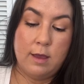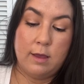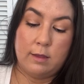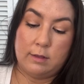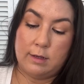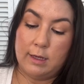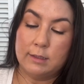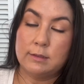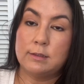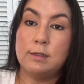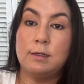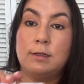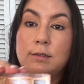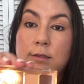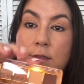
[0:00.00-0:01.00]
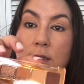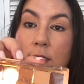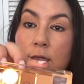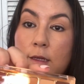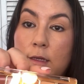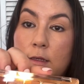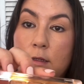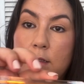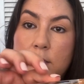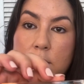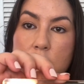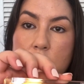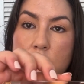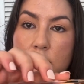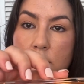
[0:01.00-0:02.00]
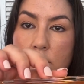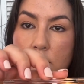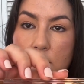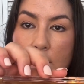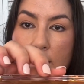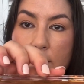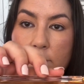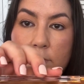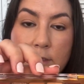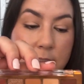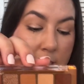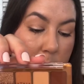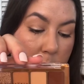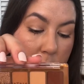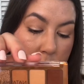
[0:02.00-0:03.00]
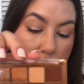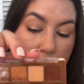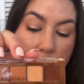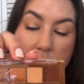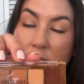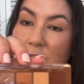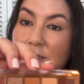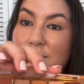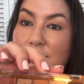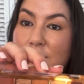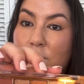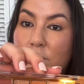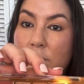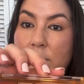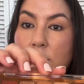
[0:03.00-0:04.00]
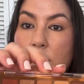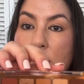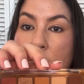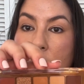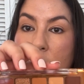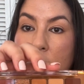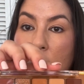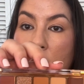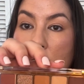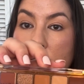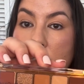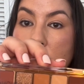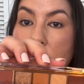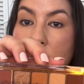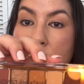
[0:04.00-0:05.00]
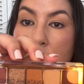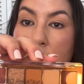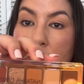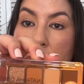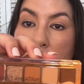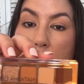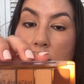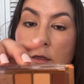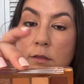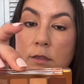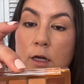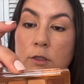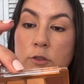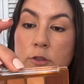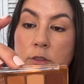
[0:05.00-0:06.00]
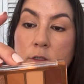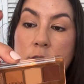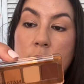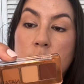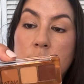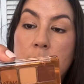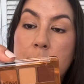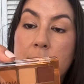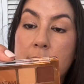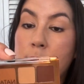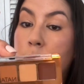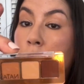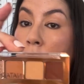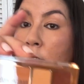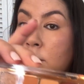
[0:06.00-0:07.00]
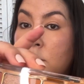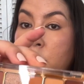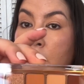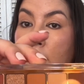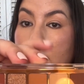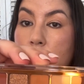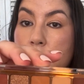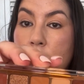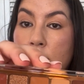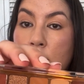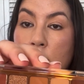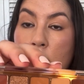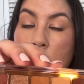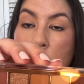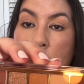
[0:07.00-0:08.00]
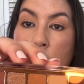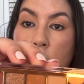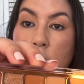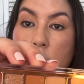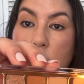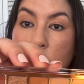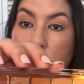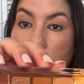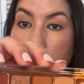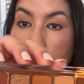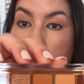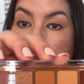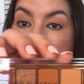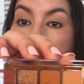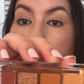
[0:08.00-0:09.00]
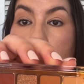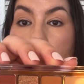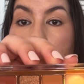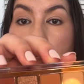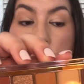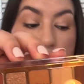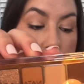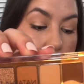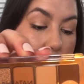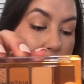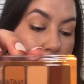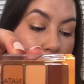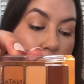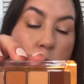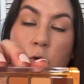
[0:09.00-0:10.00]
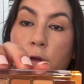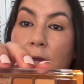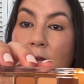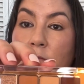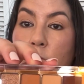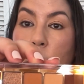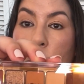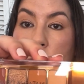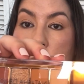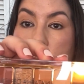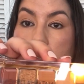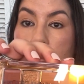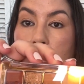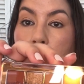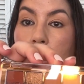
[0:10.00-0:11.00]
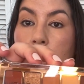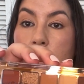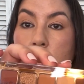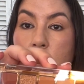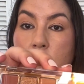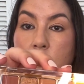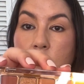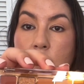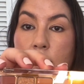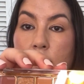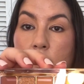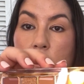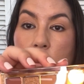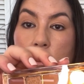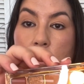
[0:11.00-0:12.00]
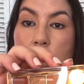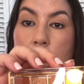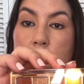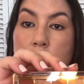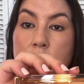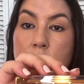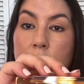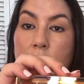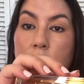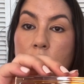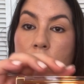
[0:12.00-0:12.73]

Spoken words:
Next is it's kind of the same thing, but just different colors, the Natasha Denona Mini Bronze palette. So this one I think will have warmer colors, and looks like